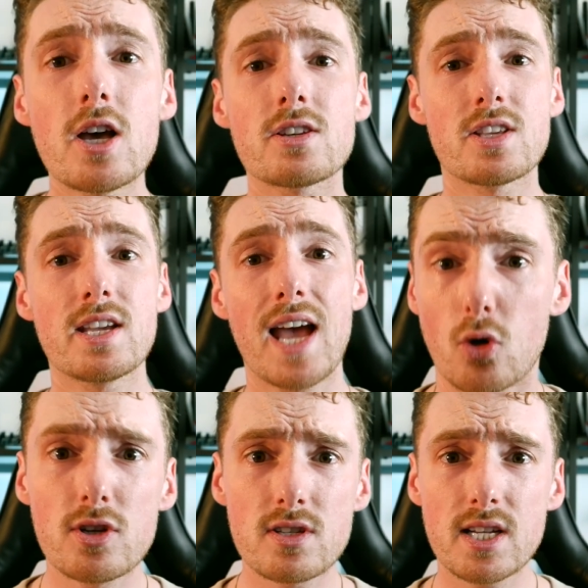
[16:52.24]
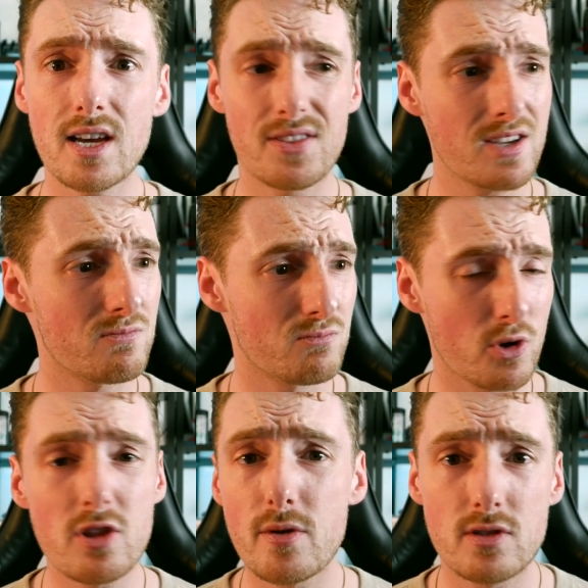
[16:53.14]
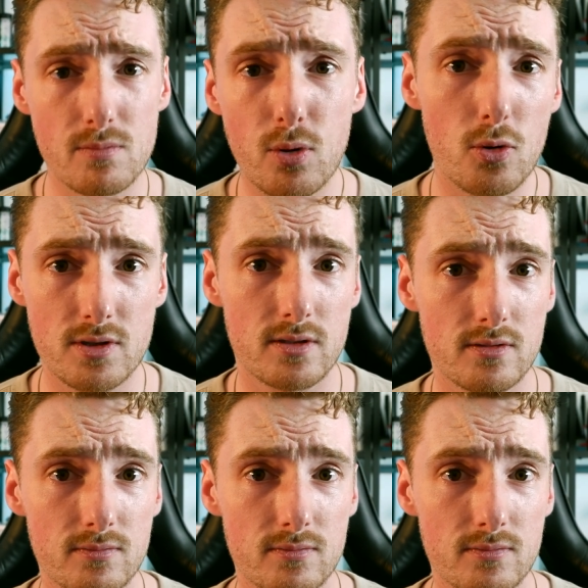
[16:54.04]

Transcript: last thing, and honestly I think one of the most important,